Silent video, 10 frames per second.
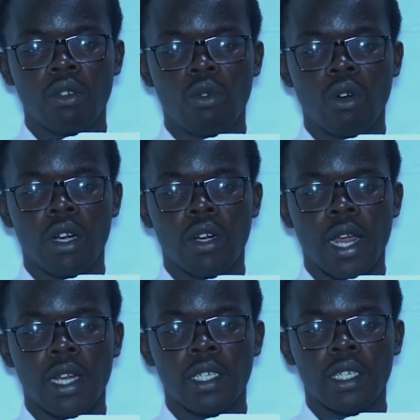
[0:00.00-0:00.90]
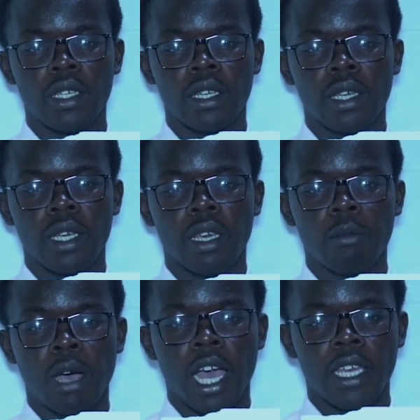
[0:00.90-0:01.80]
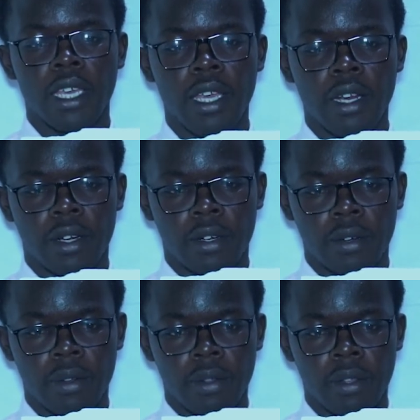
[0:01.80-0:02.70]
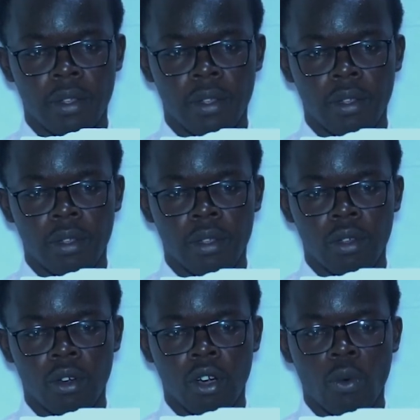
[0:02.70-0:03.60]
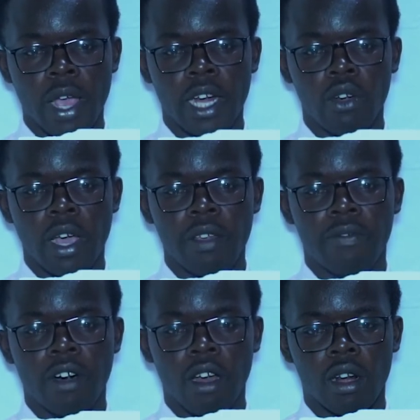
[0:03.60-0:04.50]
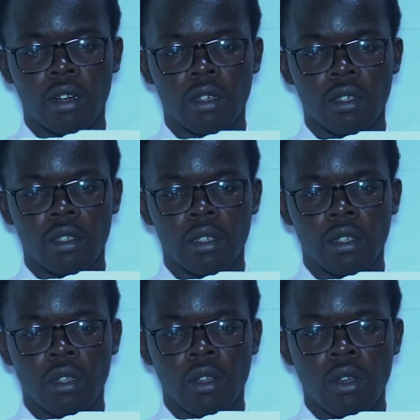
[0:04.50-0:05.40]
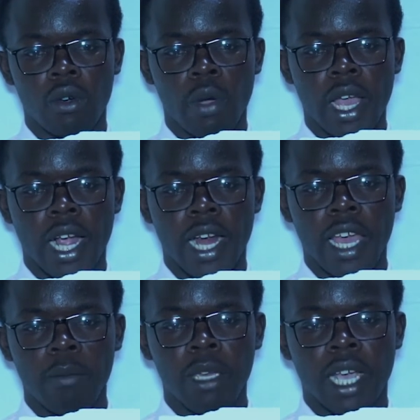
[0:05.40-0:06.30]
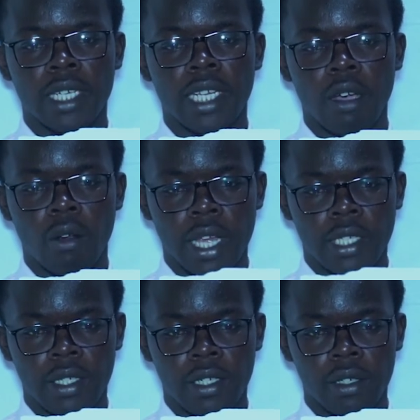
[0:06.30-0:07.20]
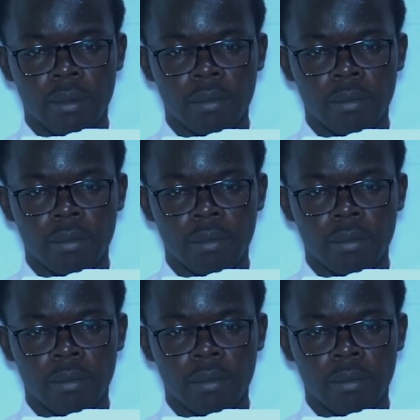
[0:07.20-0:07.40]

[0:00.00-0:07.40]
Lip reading: quadrant am I in? Or where do I fall? Where can I be categorized?